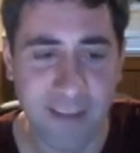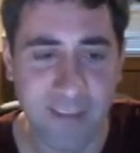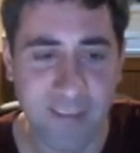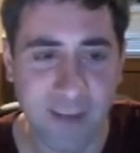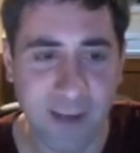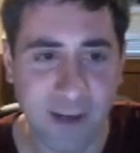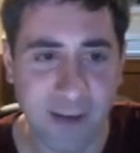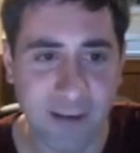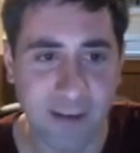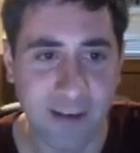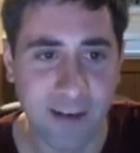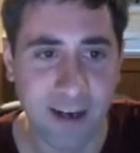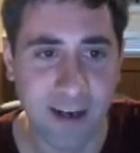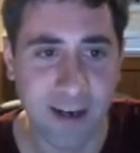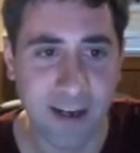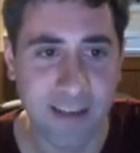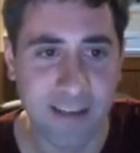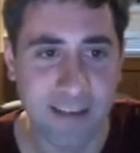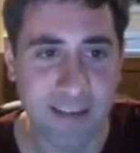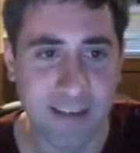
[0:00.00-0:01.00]
better or
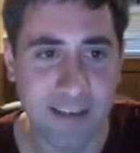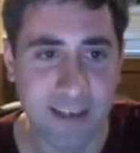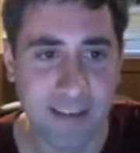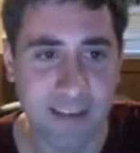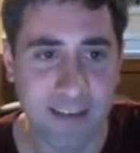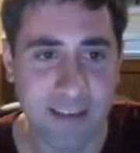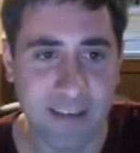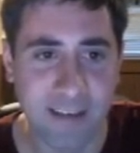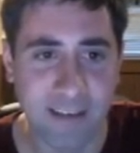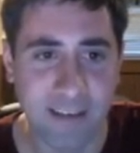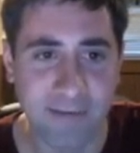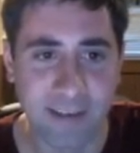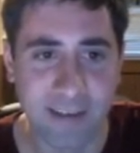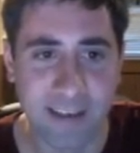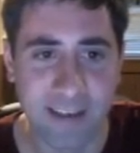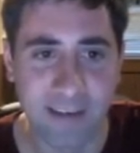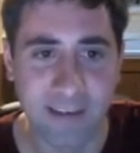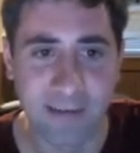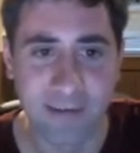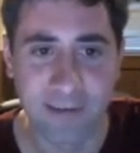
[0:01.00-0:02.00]
not. They said they've
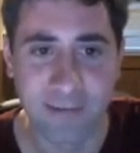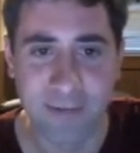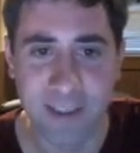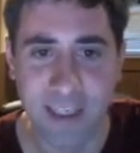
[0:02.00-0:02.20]
redone group